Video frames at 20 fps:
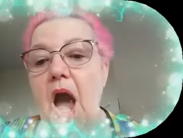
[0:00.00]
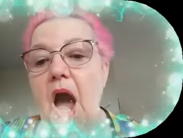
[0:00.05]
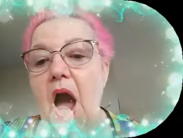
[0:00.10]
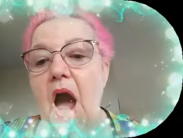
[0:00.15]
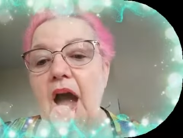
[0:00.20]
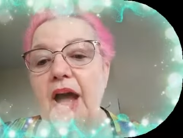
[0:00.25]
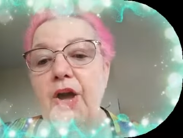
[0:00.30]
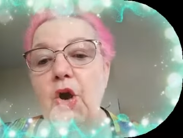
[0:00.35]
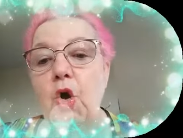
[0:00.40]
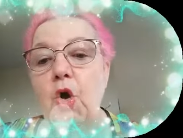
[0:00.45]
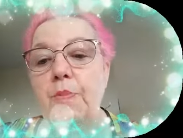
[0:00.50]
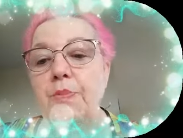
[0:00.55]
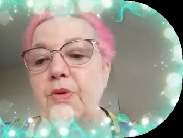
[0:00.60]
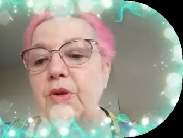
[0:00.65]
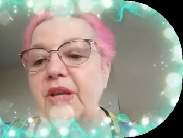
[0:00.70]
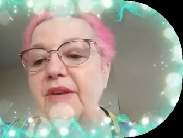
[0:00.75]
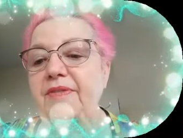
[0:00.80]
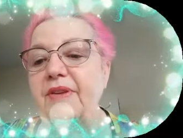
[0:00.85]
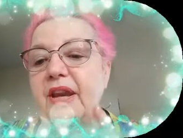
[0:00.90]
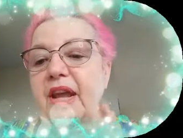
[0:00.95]
I hope you
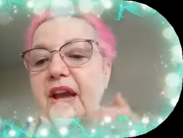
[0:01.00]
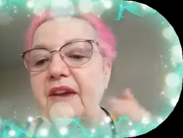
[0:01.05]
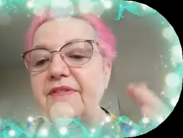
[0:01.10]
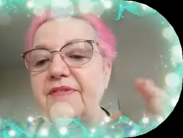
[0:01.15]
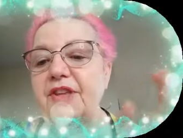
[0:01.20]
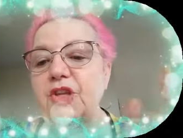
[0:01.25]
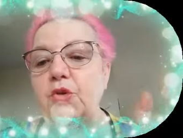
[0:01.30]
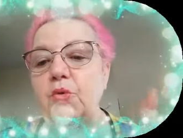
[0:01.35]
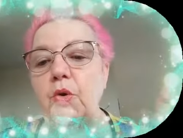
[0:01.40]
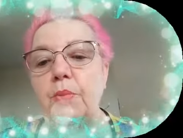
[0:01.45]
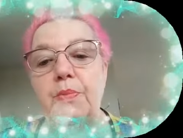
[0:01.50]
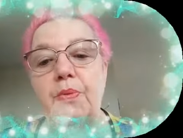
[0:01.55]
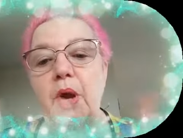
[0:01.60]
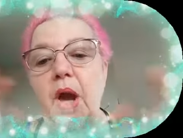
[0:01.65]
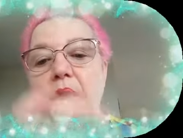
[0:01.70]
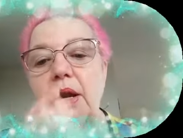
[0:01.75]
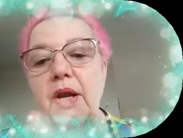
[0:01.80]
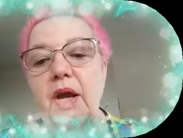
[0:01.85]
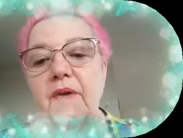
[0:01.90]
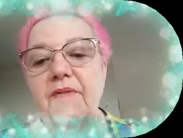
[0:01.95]
live a life that you are
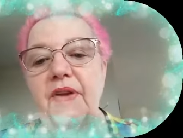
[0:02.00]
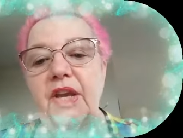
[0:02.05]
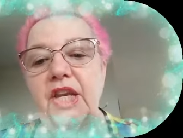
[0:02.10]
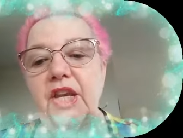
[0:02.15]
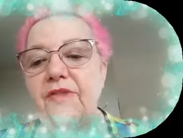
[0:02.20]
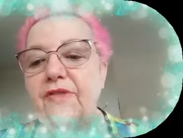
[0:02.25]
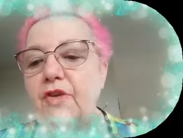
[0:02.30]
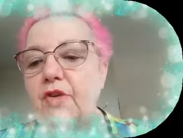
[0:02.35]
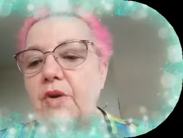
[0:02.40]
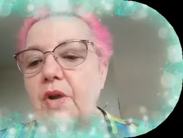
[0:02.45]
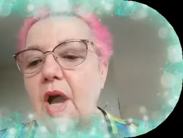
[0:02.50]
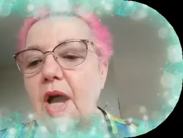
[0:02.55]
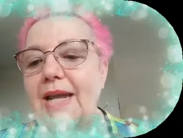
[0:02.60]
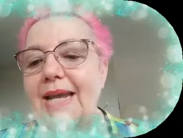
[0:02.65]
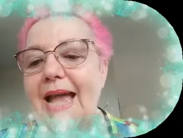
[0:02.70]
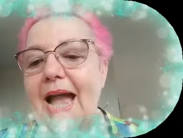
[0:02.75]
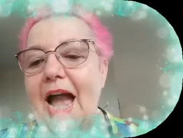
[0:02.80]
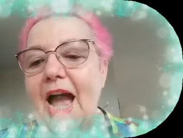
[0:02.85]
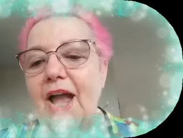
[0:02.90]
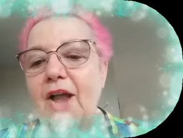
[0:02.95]
proud of, and if you're not,
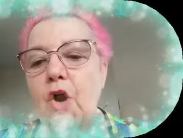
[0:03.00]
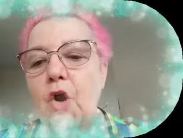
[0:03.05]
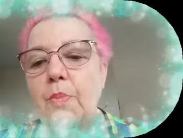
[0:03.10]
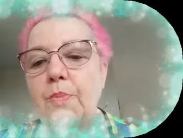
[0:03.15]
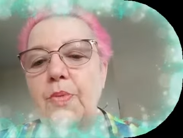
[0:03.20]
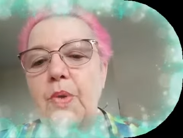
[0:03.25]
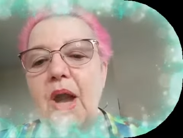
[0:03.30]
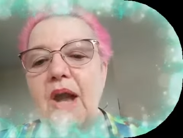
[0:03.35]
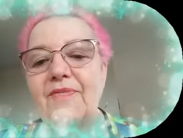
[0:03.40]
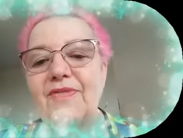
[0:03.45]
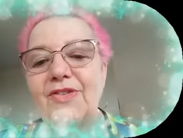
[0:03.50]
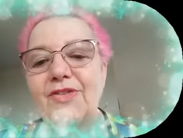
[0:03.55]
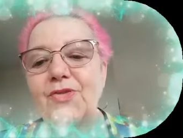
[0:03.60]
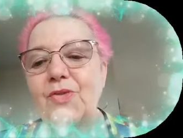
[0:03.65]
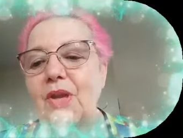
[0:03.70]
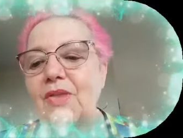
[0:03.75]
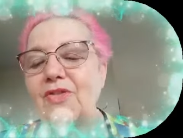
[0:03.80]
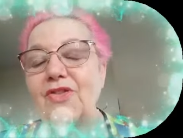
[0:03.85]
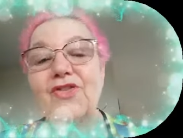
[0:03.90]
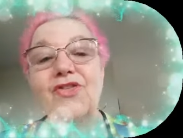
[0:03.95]
I hope you have the
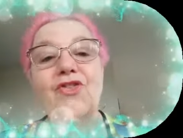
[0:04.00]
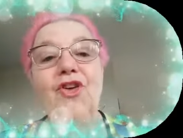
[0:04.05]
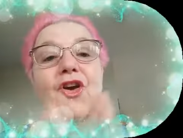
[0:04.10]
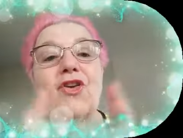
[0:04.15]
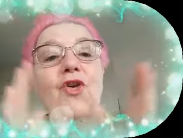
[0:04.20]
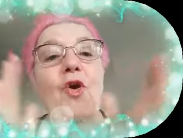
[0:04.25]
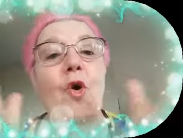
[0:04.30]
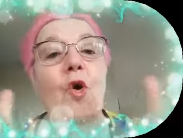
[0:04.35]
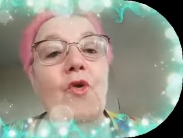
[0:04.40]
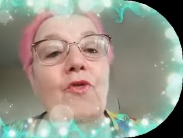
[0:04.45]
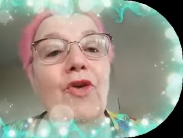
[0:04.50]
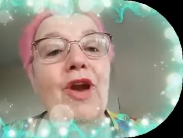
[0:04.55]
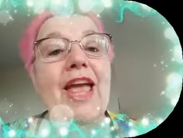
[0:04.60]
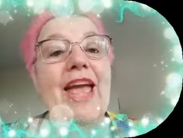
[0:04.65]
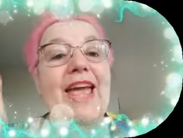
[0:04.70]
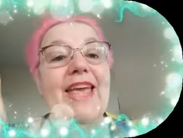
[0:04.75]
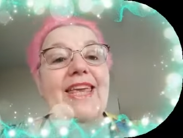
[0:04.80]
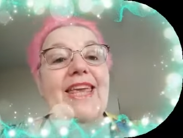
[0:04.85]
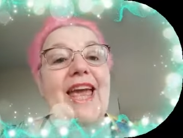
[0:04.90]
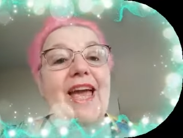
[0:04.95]
strength to start over.
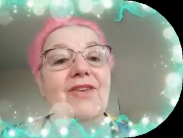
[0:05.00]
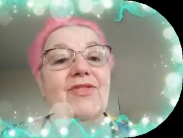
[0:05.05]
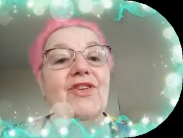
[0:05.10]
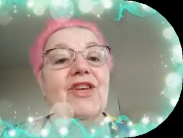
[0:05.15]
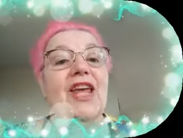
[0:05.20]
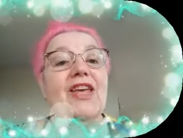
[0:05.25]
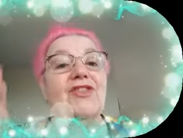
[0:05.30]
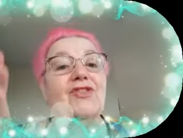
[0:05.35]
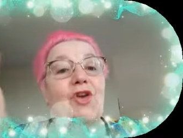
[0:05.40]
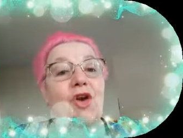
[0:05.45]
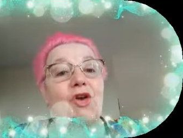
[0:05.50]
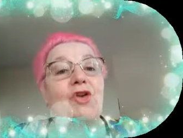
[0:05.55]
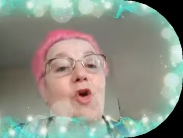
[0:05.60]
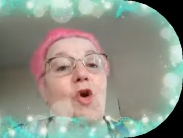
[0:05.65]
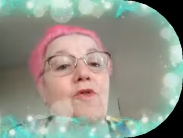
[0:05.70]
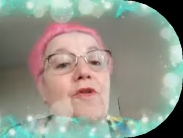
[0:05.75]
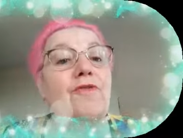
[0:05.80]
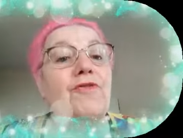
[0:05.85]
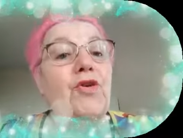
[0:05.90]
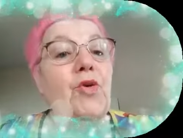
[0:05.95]
Yes, and I started
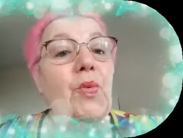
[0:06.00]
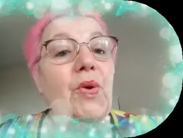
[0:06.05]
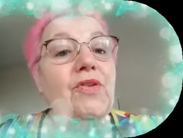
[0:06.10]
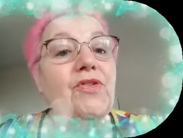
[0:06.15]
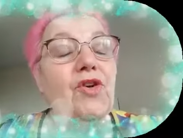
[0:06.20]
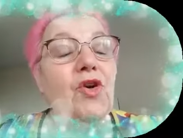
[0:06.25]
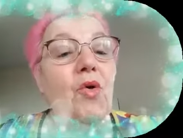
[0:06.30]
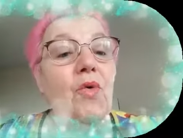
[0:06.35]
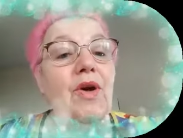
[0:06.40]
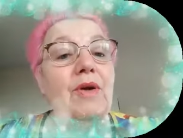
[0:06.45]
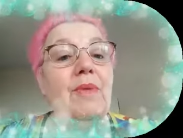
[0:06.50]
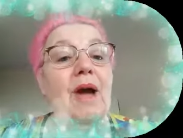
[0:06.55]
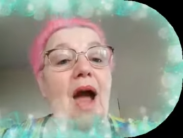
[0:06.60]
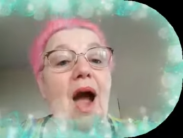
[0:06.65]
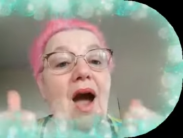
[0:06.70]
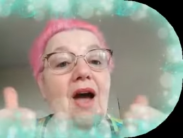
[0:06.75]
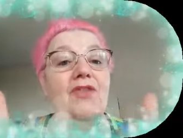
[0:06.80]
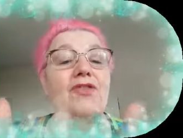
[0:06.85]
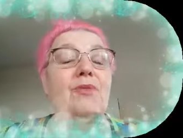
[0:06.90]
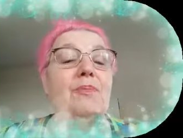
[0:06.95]
over a few weeks ago on my
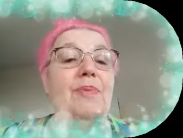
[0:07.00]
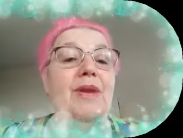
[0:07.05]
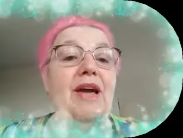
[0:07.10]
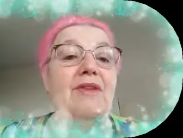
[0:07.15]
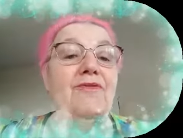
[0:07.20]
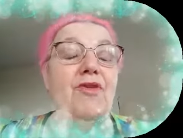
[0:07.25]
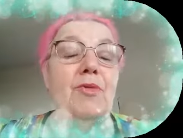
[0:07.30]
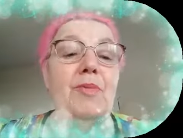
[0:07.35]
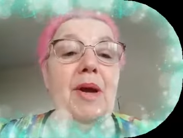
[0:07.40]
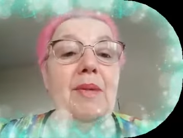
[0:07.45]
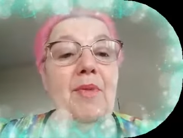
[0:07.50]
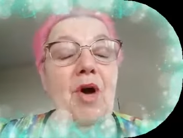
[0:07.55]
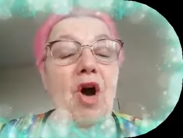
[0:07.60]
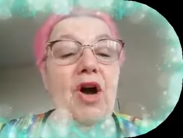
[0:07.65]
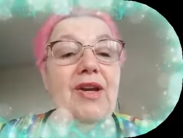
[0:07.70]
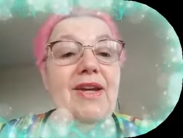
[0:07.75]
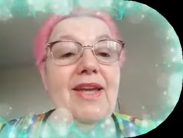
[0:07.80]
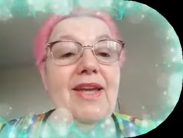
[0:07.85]
awesome platform I'm on.